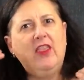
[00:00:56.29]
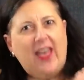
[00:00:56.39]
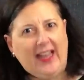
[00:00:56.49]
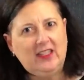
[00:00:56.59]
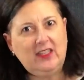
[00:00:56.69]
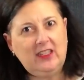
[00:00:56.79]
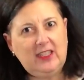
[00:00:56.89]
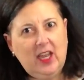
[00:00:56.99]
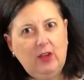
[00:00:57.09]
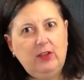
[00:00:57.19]
that's going
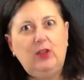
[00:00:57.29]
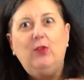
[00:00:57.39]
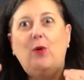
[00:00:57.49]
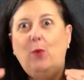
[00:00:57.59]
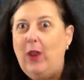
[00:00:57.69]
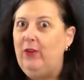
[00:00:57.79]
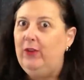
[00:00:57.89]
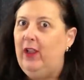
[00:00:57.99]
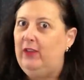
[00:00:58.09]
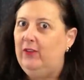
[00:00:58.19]
to tell you whether
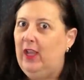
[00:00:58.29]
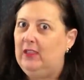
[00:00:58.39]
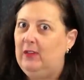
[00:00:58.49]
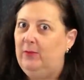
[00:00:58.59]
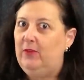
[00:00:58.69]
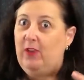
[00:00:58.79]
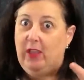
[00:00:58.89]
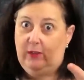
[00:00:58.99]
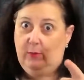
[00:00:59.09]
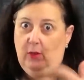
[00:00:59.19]
or not you've got something
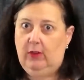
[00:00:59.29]
valuable,